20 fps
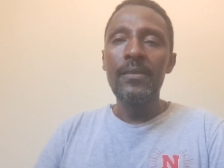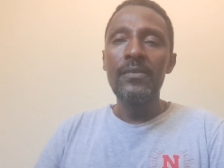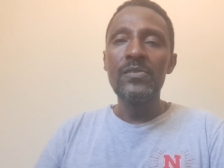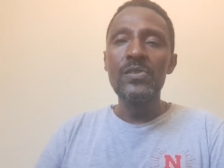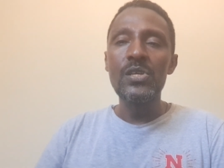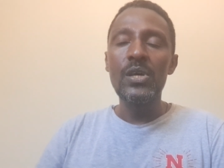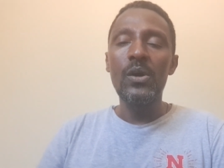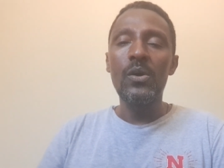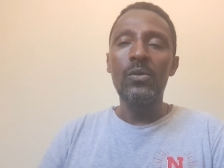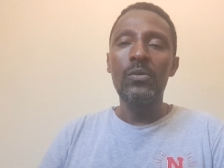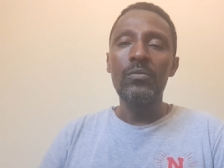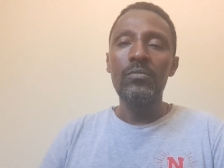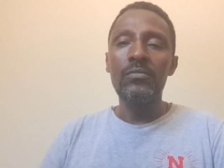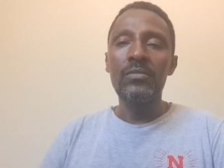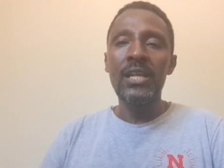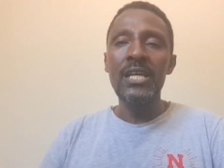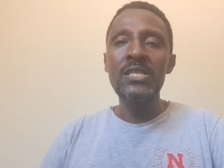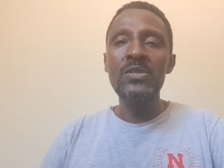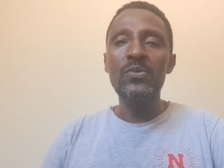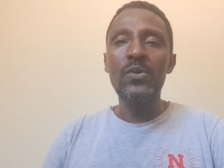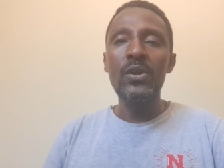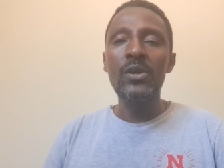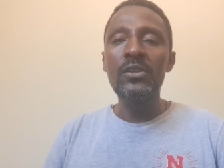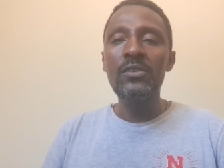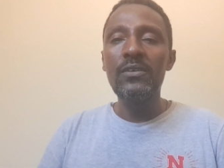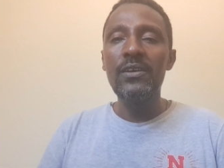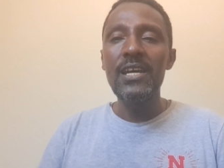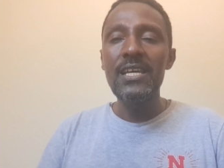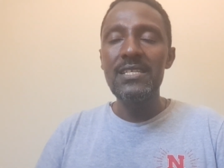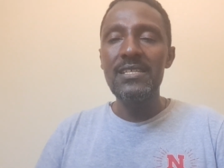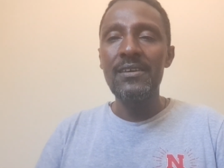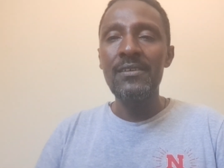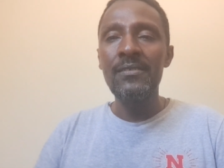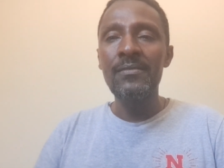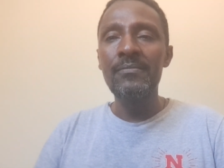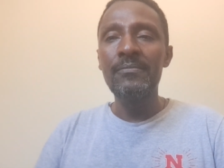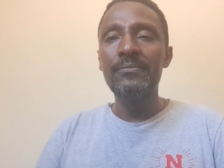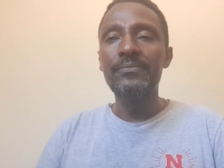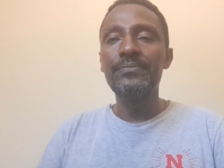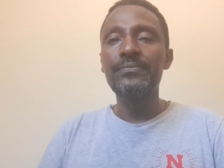So let's work together.